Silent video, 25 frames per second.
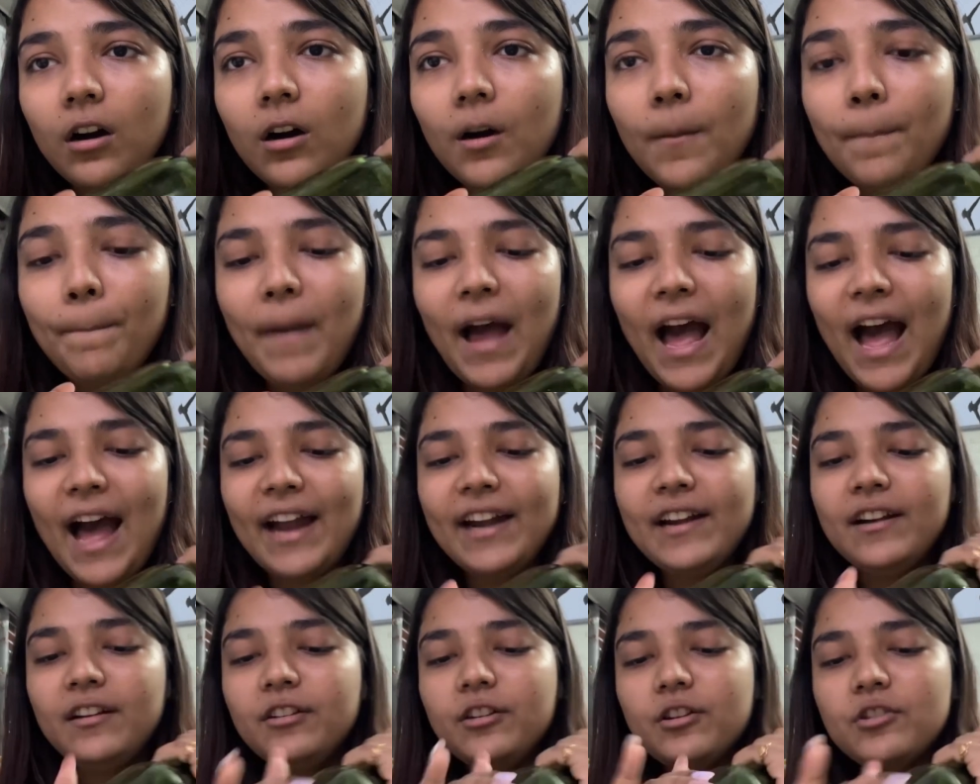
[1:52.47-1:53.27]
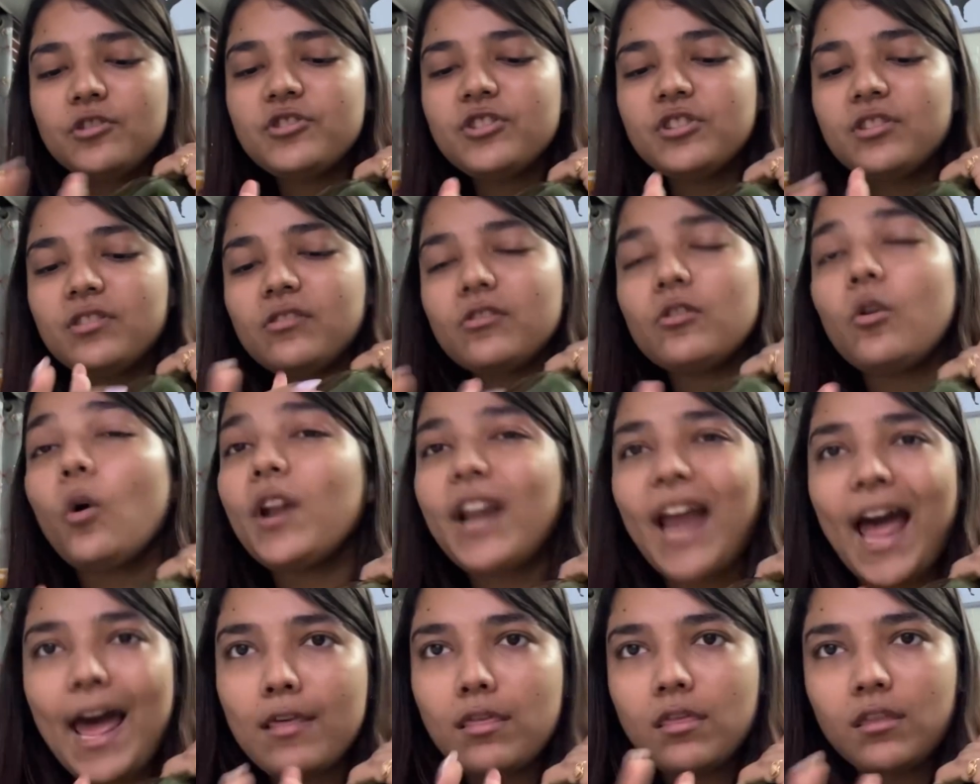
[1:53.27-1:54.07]
pad to just, or
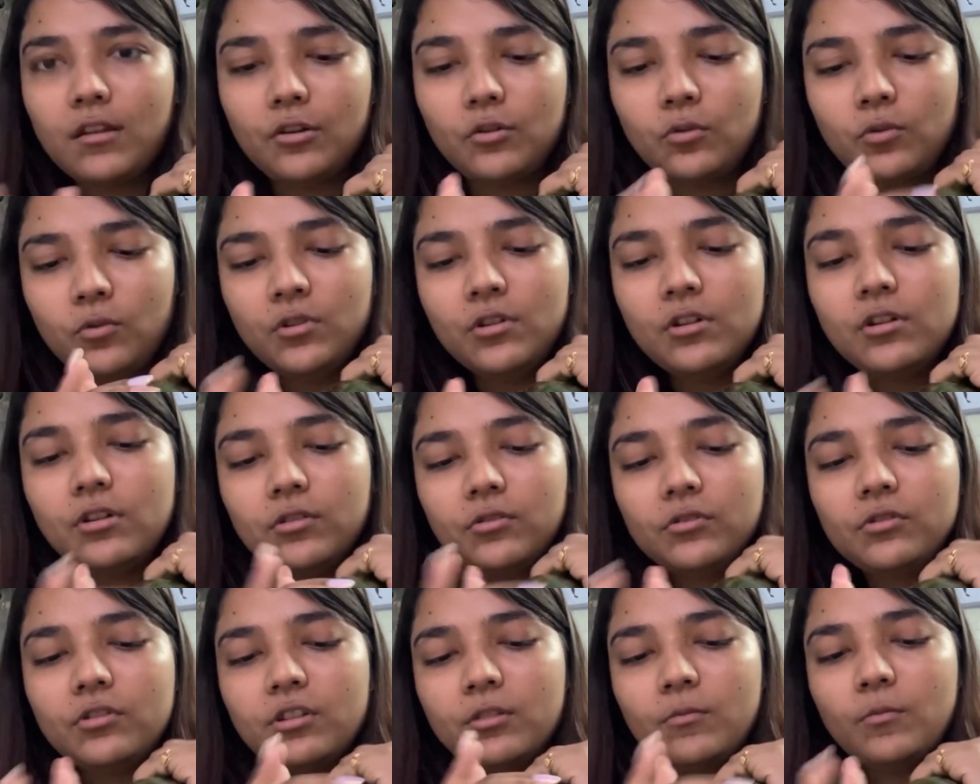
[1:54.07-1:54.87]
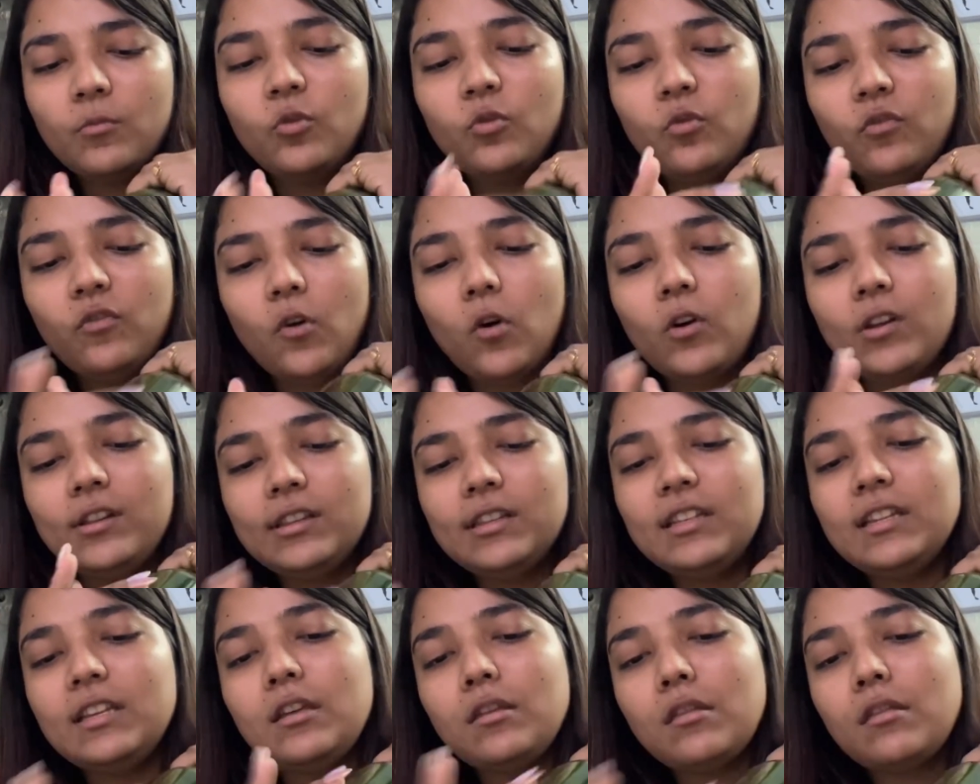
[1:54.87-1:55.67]
acetone, to remove all
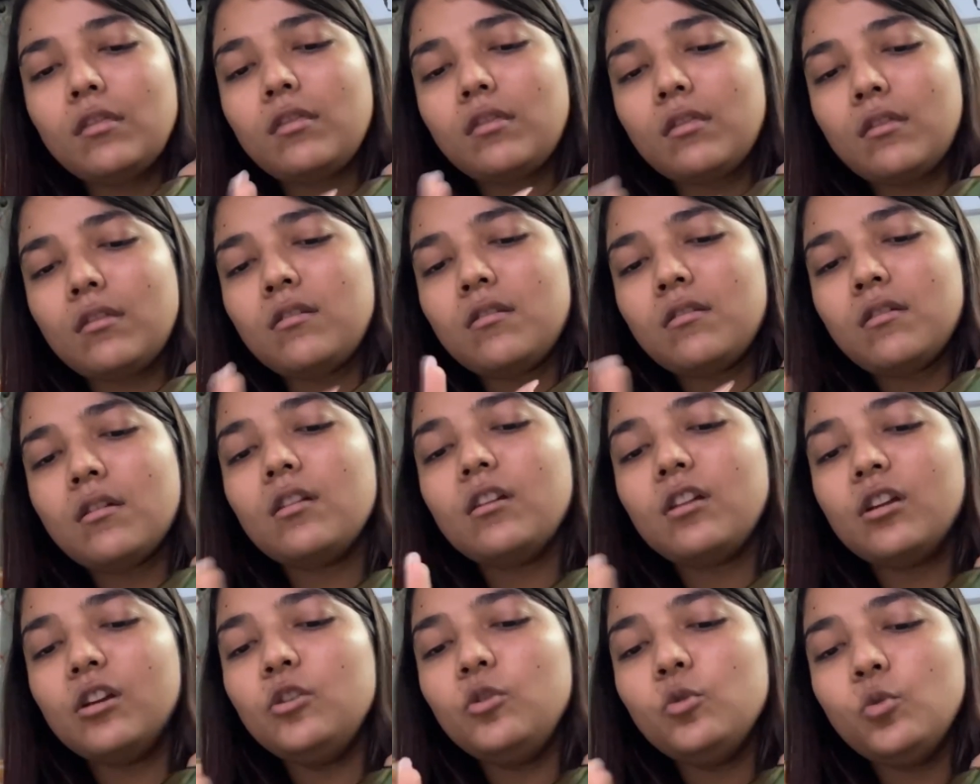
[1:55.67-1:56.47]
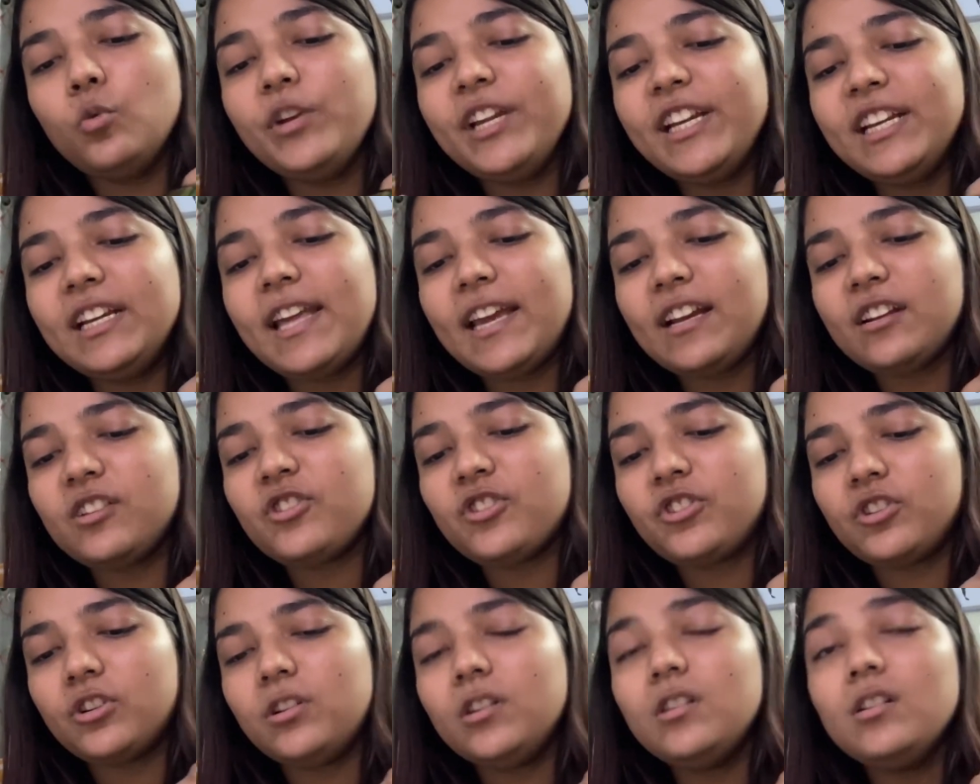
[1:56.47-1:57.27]
these gluey
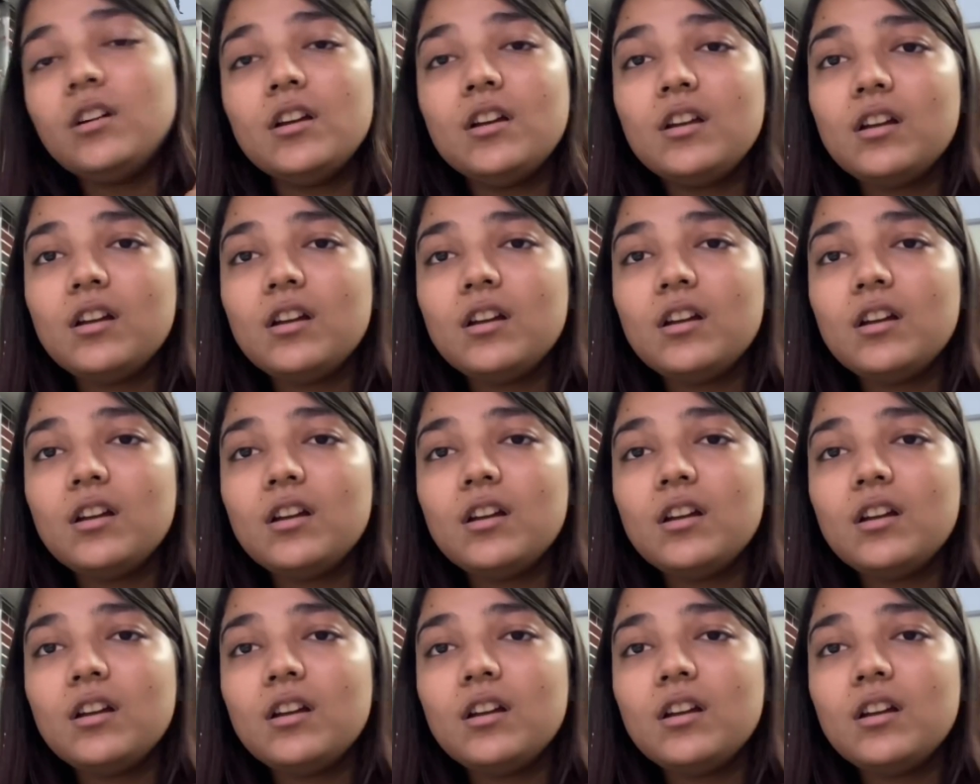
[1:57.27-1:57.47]
texture.